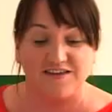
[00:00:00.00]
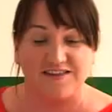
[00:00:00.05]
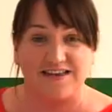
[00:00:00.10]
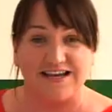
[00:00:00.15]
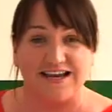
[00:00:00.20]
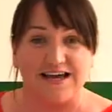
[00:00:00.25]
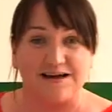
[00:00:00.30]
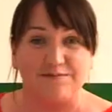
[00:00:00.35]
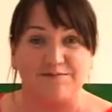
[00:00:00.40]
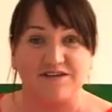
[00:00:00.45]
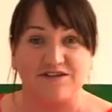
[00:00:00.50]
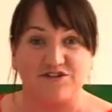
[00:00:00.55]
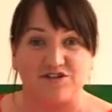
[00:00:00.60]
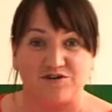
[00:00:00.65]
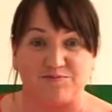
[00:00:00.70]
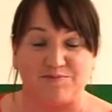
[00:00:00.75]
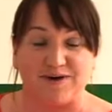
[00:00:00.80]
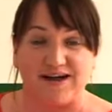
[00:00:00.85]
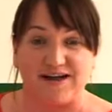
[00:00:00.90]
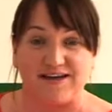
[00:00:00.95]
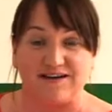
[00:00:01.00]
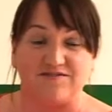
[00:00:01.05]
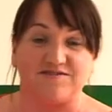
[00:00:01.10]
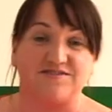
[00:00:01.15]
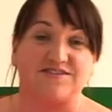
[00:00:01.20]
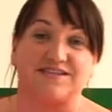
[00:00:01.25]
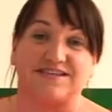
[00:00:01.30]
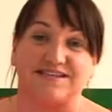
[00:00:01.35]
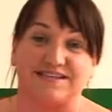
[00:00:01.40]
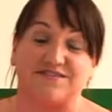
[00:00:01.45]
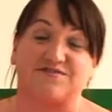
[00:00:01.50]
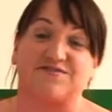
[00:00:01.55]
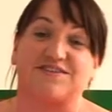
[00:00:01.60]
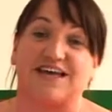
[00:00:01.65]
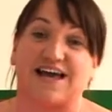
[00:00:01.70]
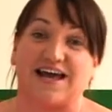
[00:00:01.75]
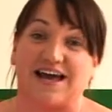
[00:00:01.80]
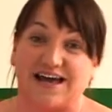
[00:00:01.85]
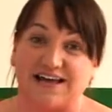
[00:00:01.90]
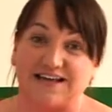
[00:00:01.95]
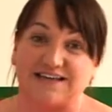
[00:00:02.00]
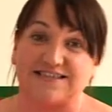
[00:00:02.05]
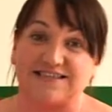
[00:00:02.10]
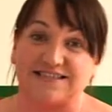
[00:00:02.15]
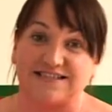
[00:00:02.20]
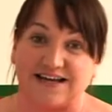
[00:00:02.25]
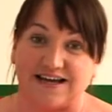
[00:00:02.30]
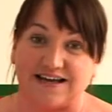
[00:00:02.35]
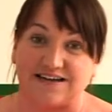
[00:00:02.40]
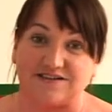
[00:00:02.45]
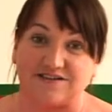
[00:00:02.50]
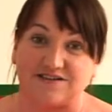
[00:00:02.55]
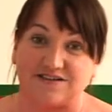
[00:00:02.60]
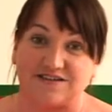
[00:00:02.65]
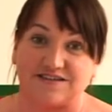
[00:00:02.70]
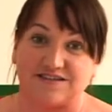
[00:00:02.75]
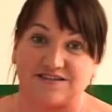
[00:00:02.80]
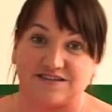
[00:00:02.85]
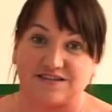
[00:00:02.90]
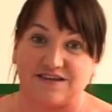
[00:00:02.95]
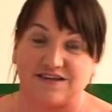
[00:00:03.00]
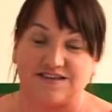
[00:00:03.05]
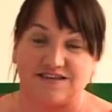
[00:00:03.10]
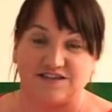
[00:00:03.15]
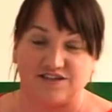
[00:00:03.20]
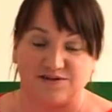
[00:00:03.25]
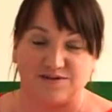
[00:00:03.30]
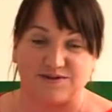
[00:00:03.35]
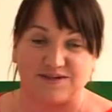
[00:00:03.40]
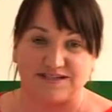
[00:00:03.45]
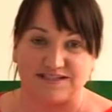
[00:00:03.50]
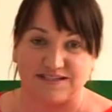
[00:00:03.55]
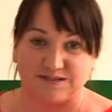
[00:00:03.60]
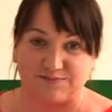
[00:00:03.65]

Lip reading: that the lamb that you're buying is of the highest standards that you would